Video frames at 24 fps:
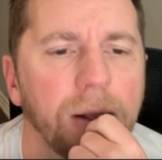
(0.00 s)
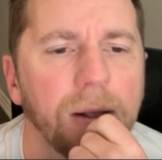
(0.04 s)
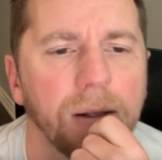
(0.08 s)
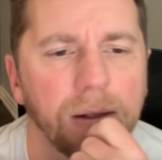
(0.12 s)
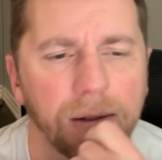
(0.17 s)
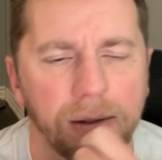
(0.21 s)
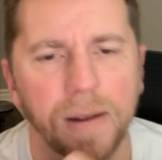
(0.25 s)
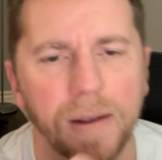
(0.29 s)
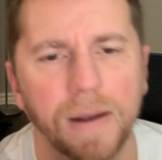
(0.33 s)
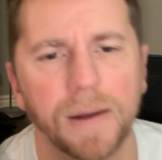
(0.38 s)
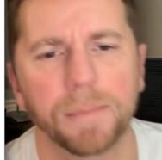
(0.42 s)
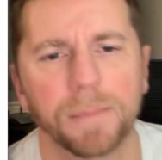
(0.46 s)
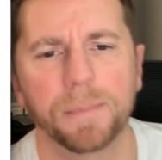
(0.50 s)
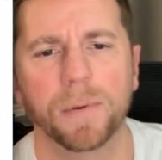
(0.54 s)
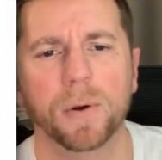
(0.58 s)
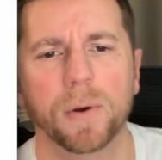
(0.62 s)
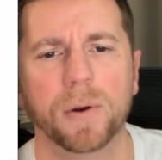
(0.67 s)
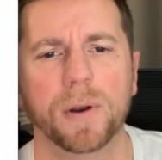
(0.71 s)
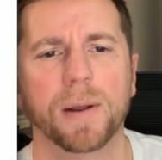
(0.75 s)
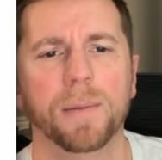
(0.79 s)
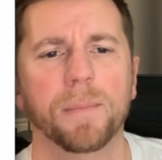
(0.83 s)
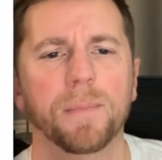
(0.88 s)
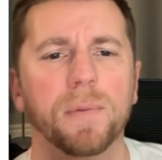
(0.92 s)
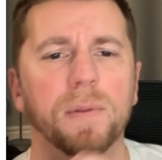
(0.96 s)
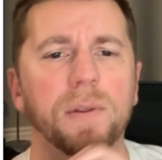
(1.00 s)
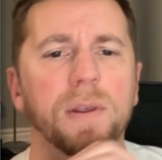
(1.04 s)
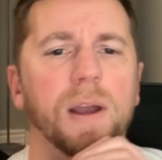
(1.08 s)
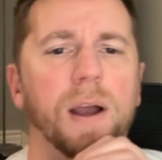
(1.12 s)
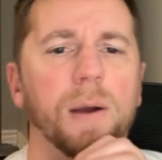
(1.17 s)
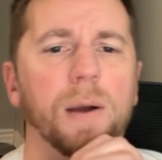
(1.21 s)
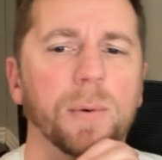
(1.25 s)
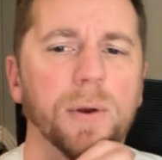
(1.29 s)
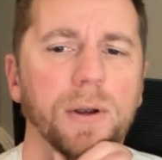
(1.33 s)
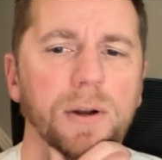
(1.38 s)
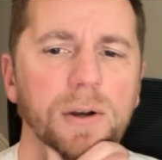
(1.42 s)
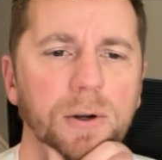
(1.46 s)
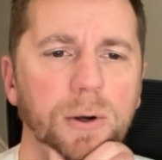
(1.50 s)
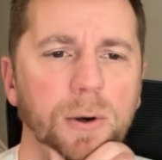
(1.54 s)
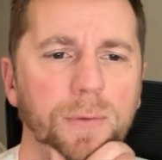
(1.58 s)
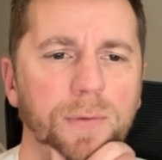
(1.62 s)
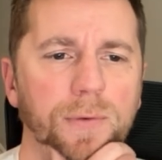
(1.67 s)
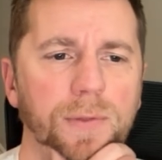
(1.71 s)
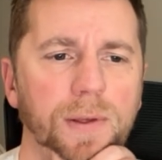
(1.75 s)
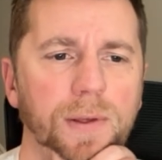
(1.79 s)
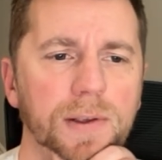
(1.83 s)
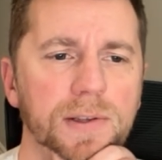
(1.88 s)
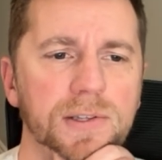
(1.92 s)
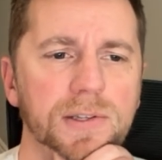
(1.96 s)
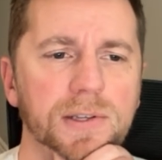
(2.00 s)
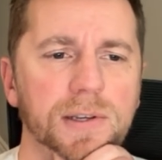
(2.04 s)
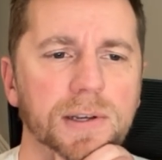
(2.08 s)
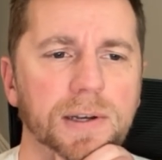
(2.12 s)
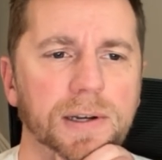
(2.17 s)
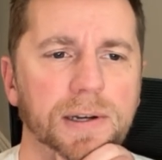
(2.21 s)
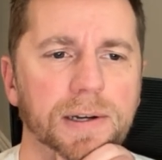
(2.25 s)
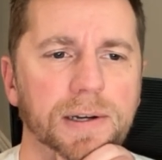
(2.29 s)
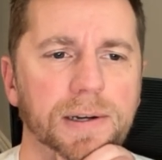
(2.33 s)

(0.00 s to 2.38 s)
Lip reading: Yeah, okay. Yeah, we're going to go for this.